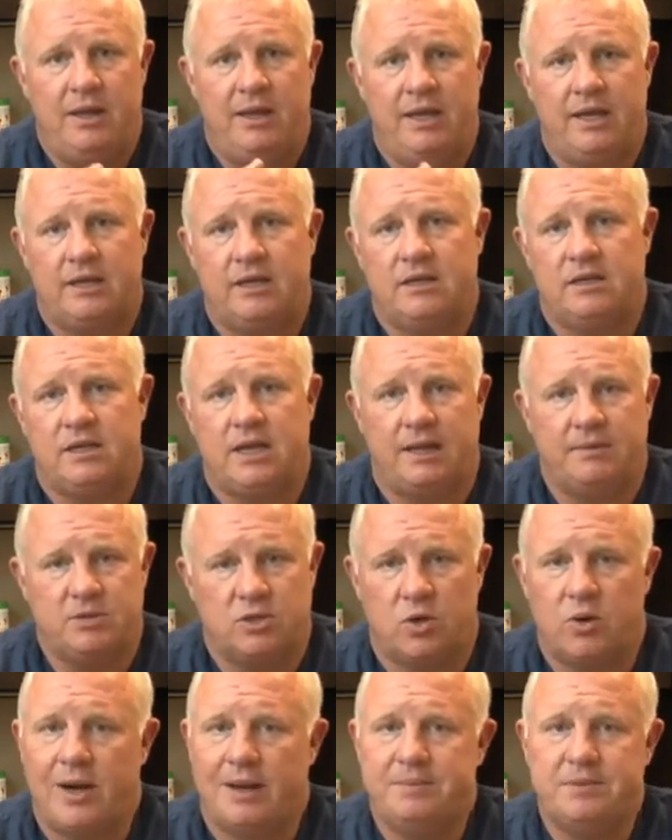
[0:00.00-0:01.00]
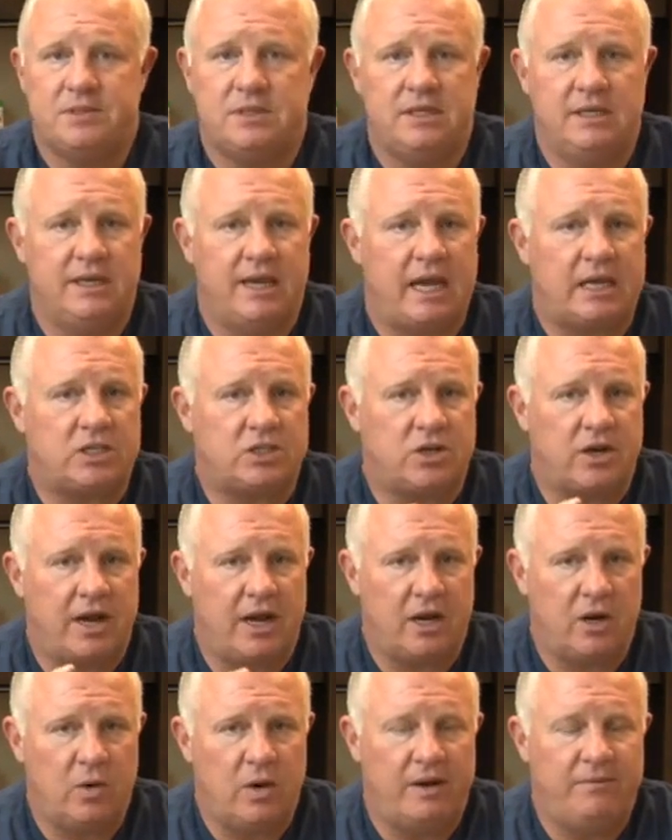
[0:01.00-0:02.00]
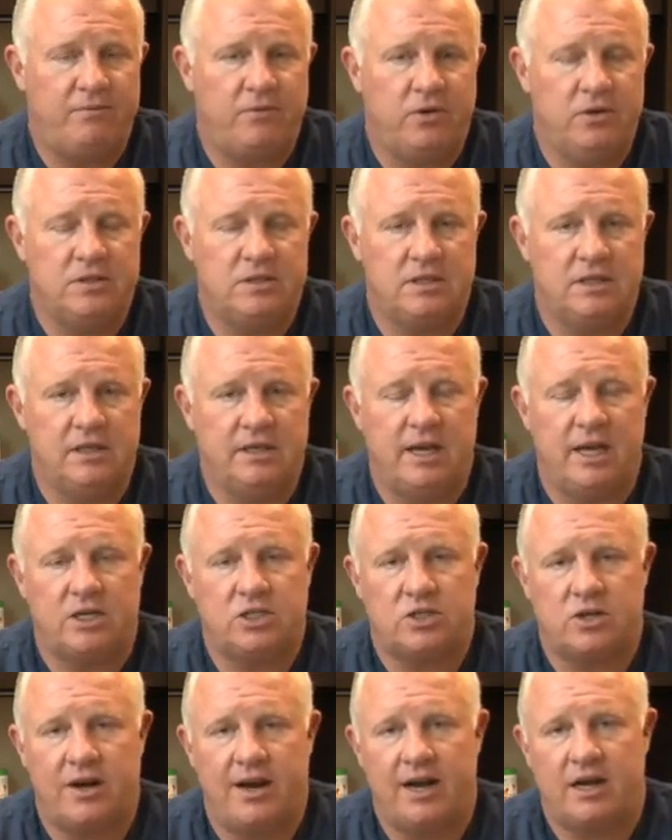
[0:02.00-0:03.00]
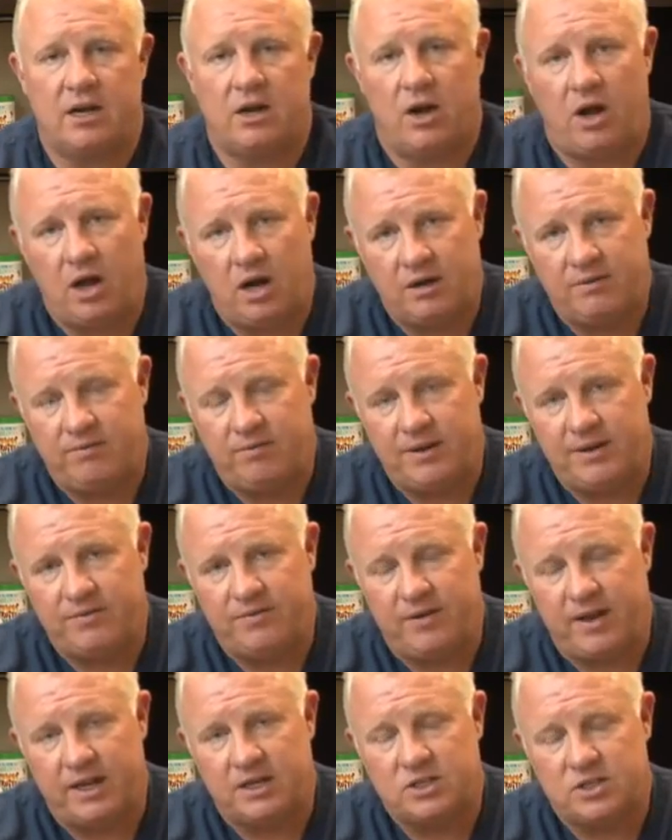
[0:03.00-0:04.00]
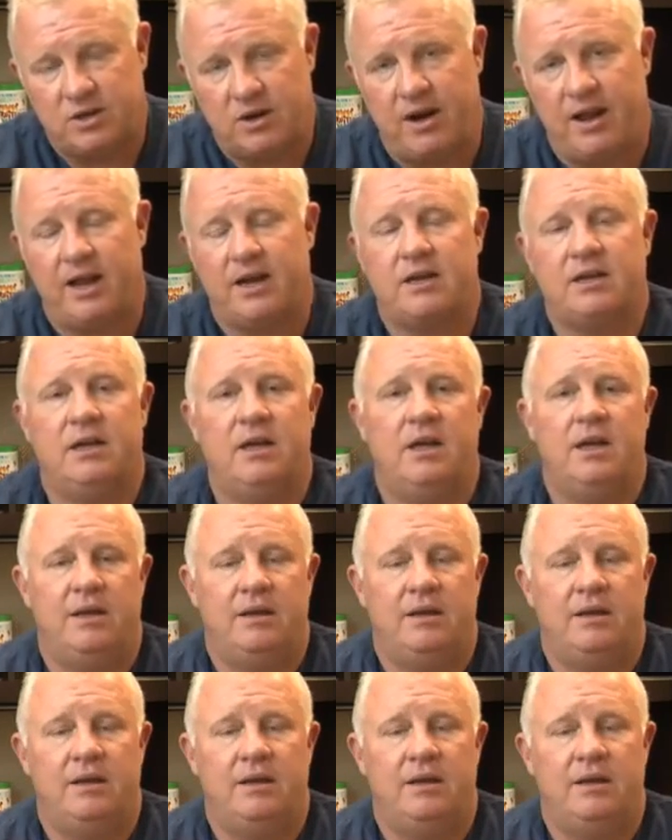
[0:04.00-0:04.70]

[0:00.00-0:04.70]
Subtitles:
It contains grapeseed extract, grapefruit seed extract, olive leaf extract,